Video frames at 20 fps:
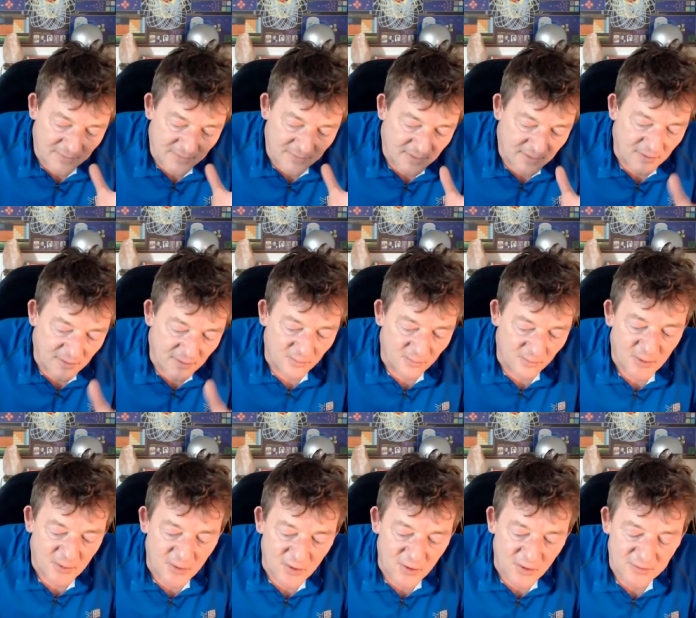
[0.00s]
you know,
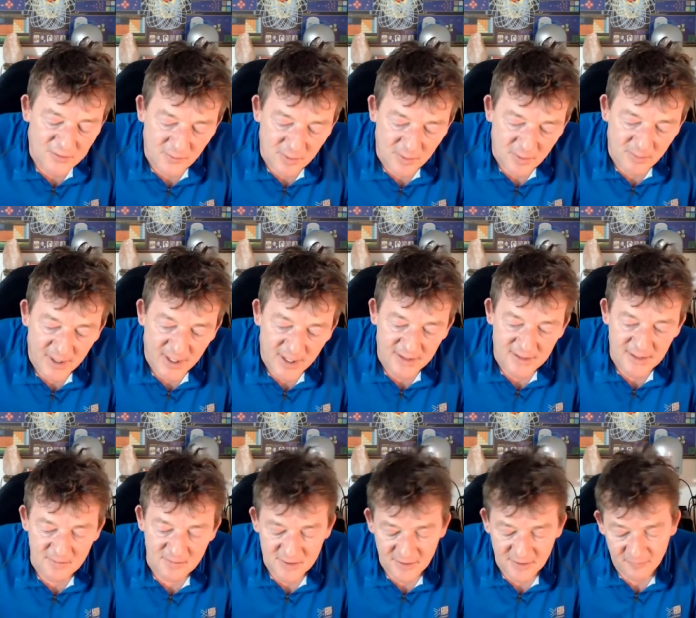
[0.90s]
people could talk about
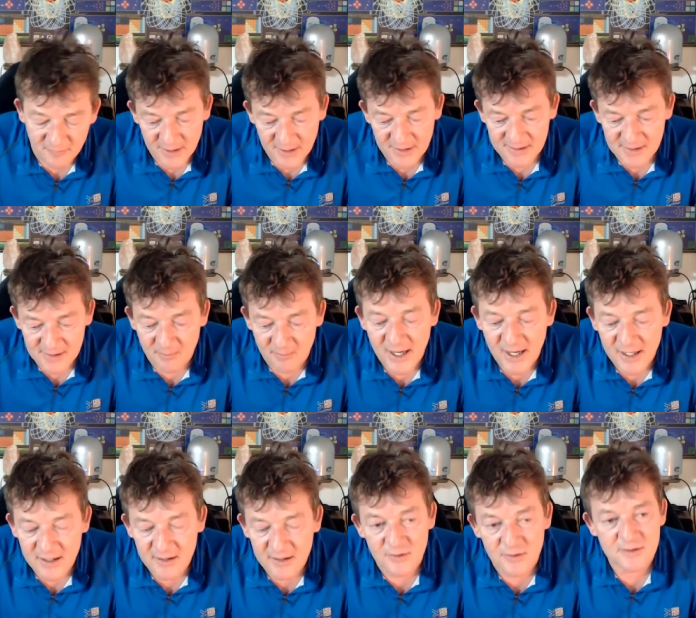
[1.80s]
paradigm shift, but it's a
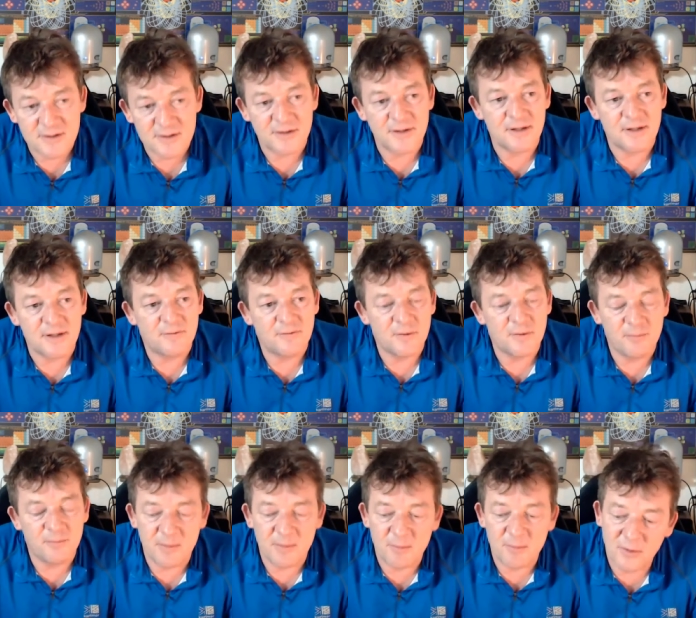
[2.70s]
paradox, I think, for
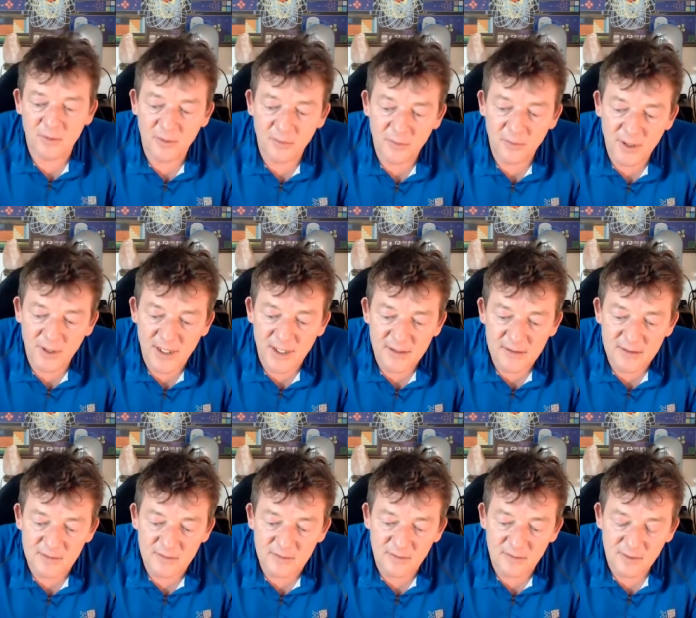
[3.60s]
people who would like
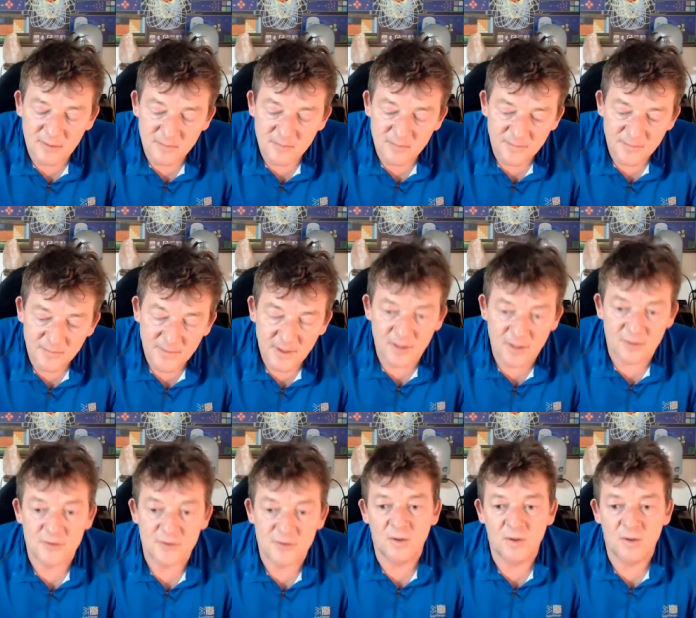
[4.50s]
to
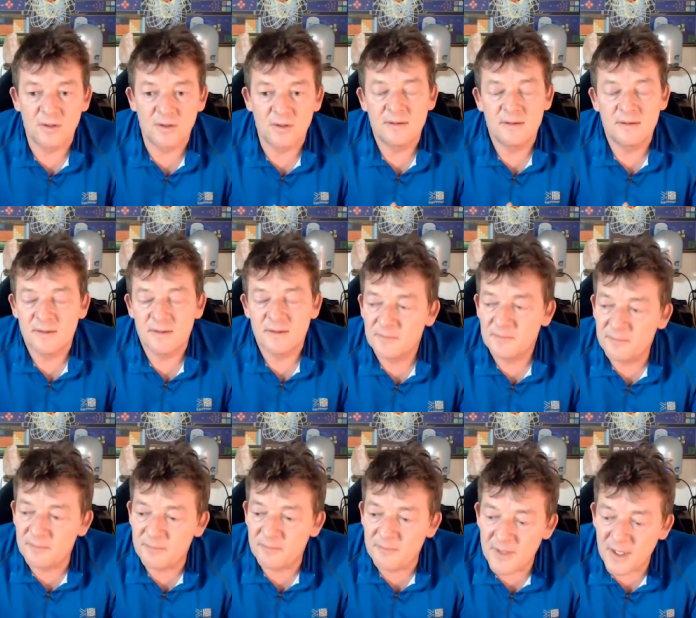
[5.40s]
control
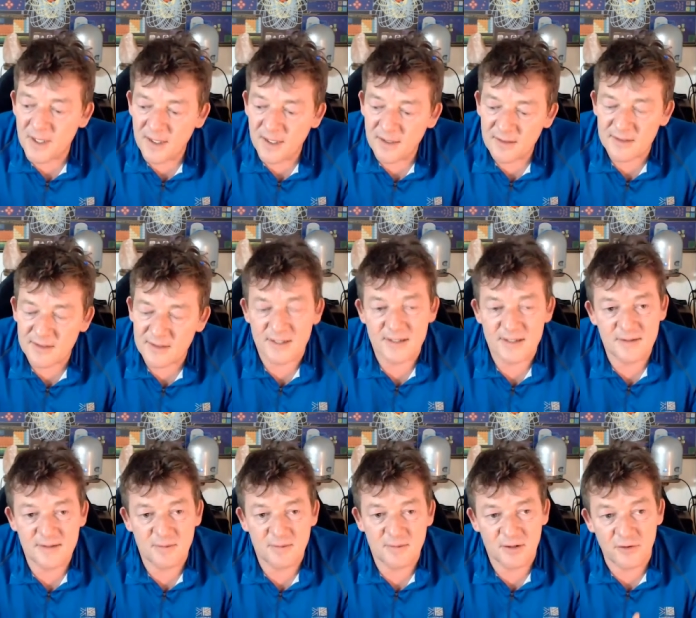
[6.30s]
the
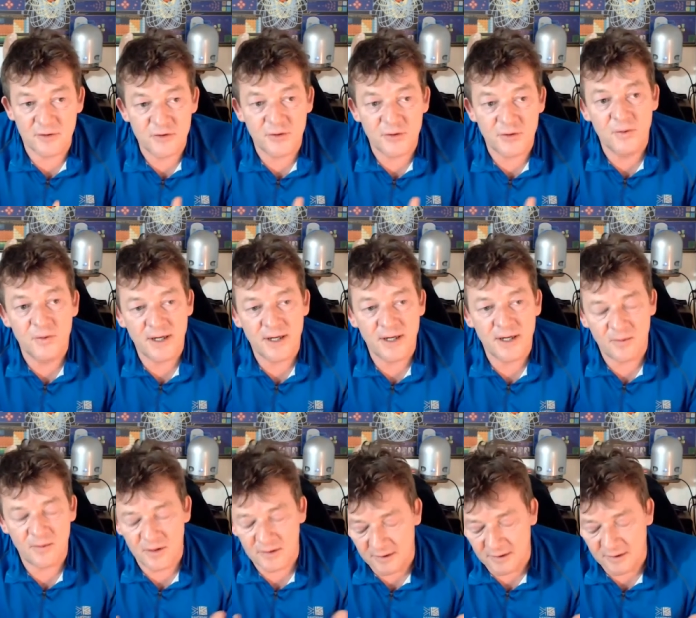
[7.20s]
system or control the
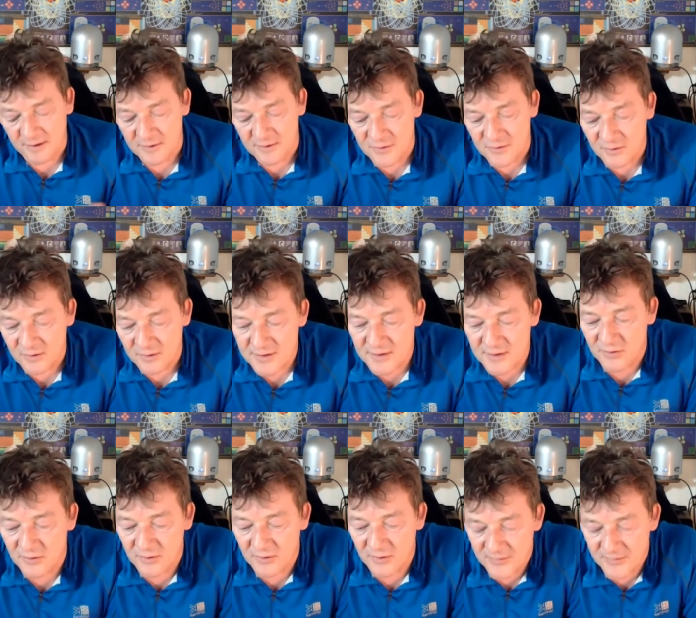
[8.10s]
network or control its
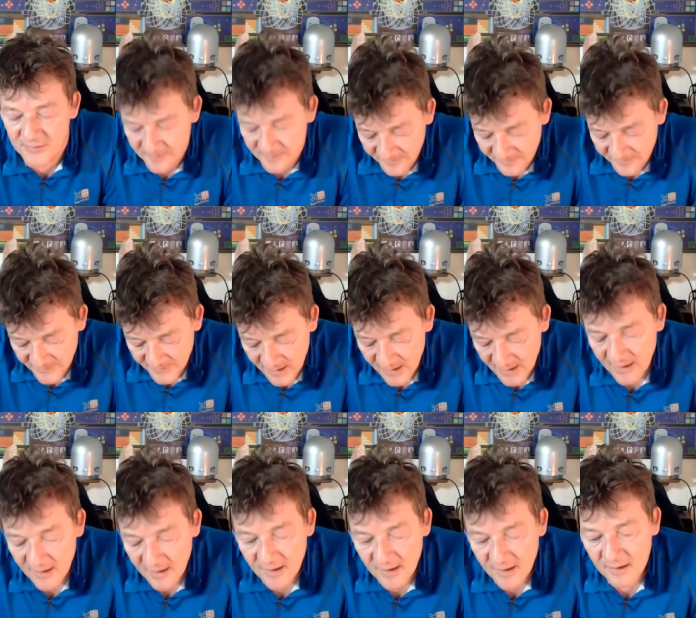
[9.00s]
growth.
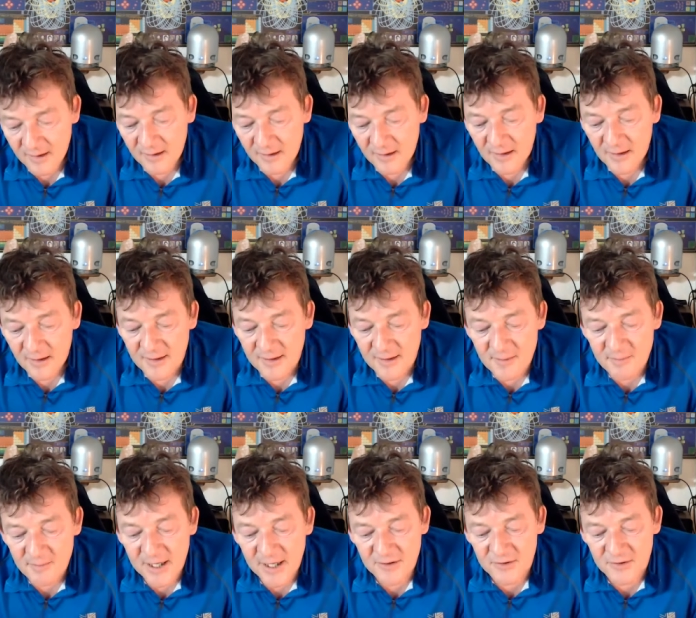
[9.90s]
And
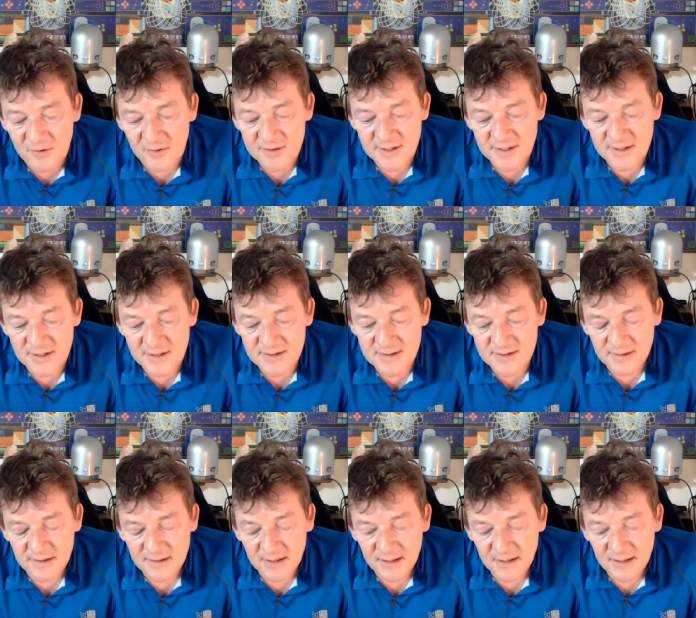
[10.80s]
that paradox is
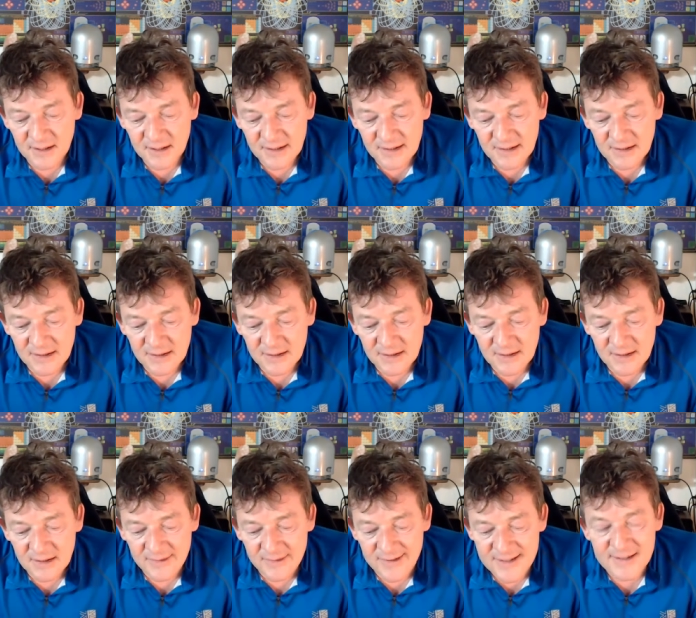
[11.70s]

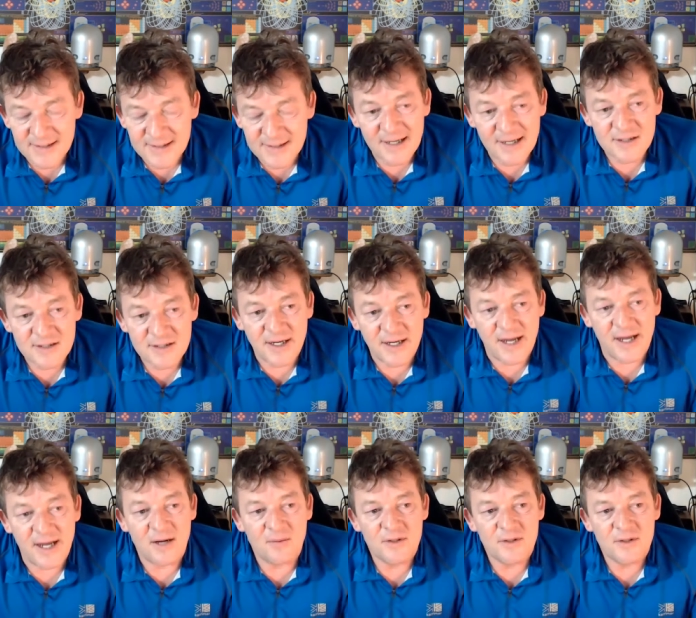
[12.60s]
there isn't actually
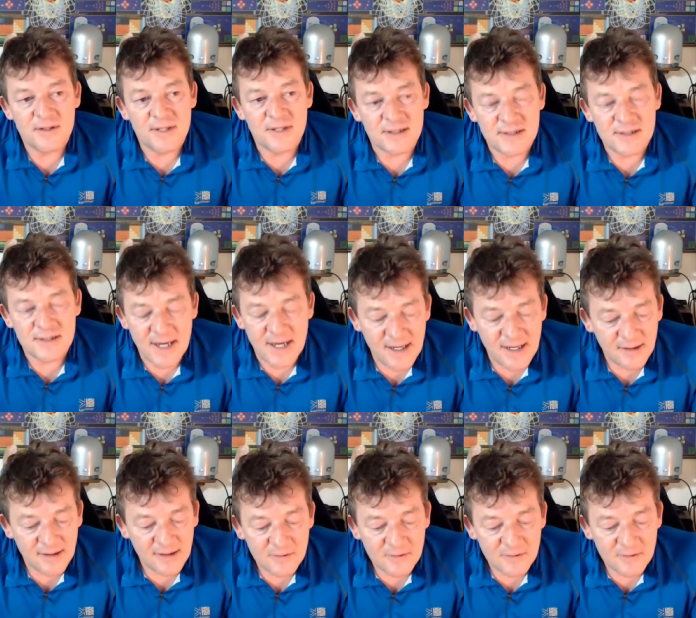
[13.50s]
anyone to attack.